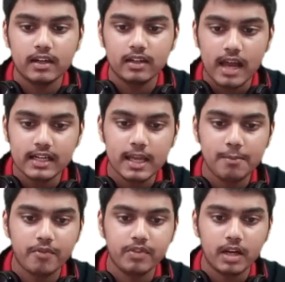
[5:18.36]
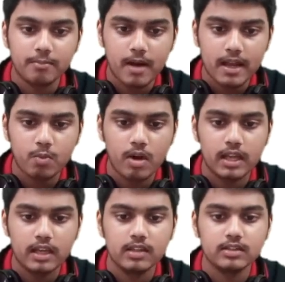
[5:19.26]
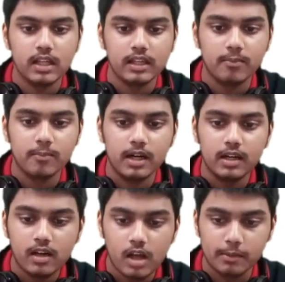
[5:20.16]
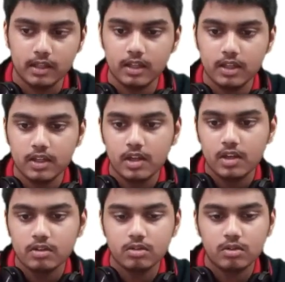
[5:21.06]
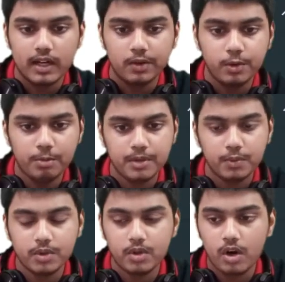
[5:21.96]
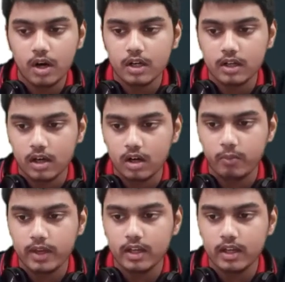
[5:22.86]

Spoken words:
data type of that myval is nothing but double. So I hope now you got how we